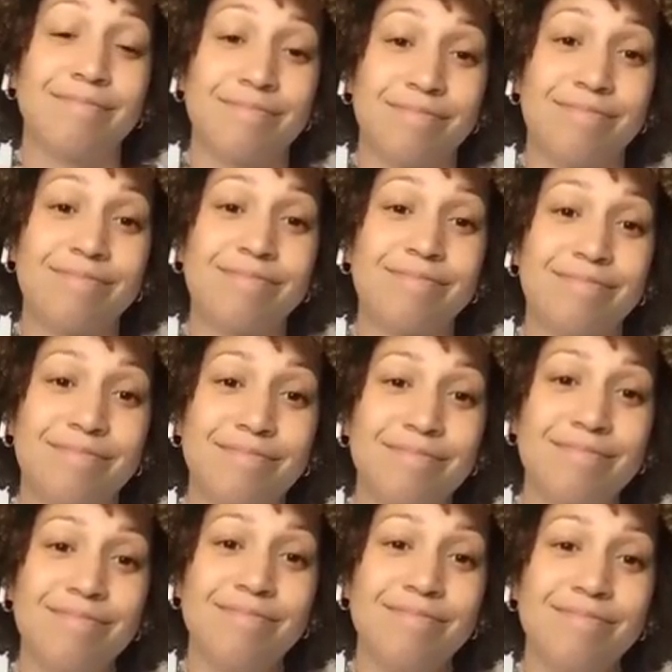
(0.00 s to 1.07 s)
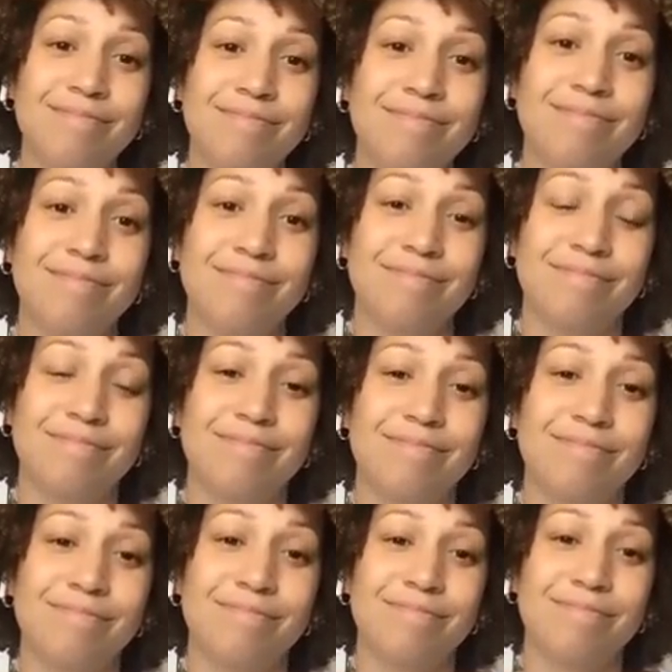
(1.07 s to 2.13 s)

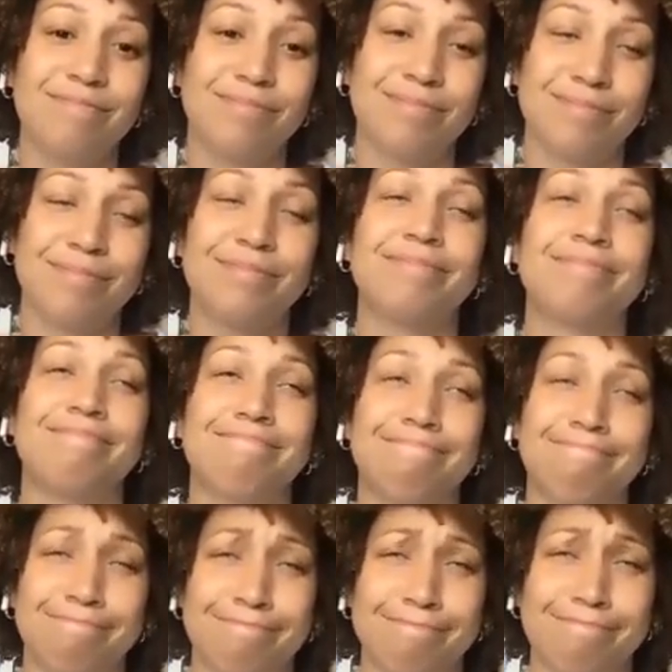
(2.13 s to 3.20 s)
This person isn't speaking.